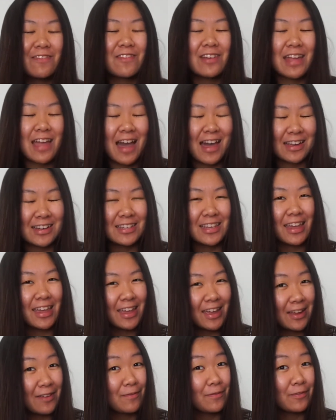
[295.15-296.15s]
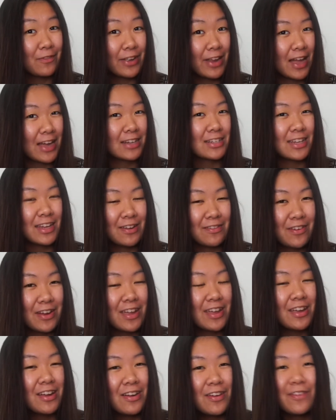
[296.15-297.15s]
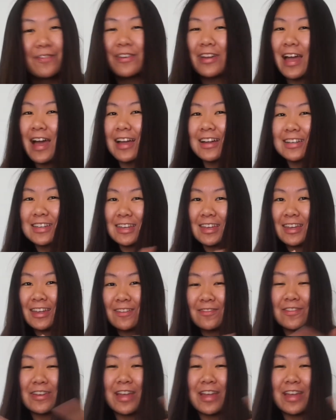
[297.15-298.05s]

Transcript: reacting. Reacting right here. Reacting.